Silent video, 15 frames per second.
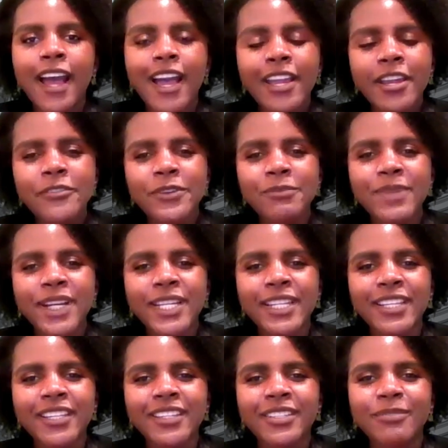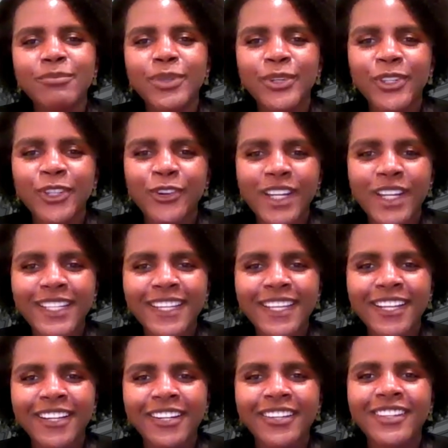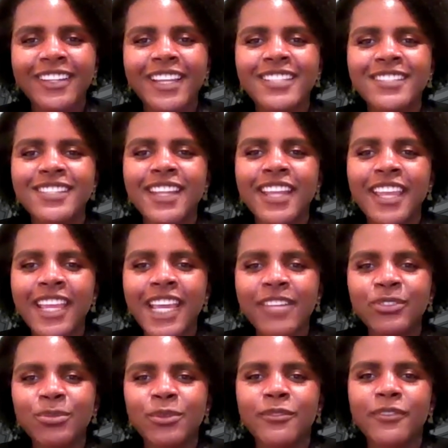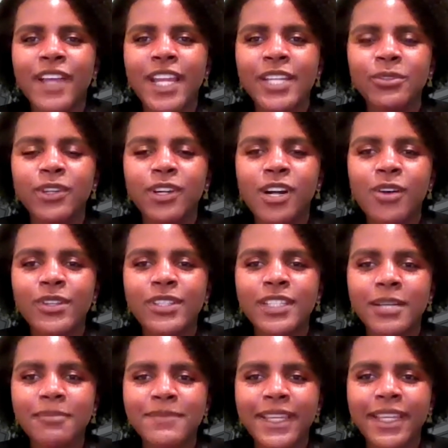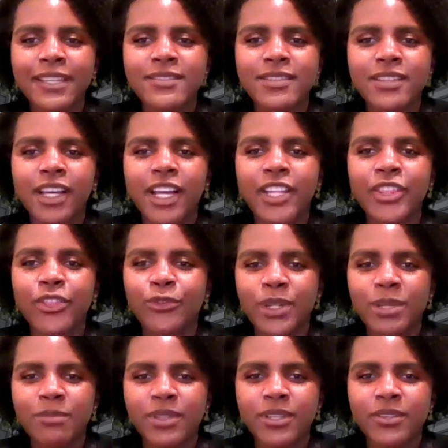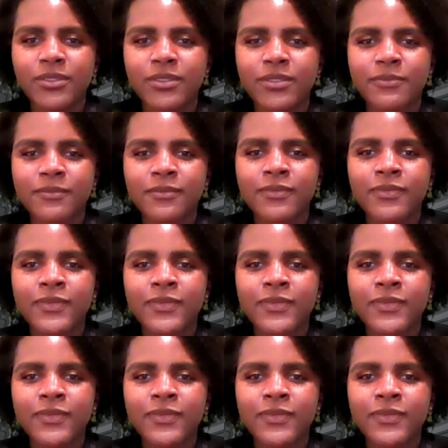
Hi everybody, Bill Clarion here, and today I will provide you all with updates on 3 bills.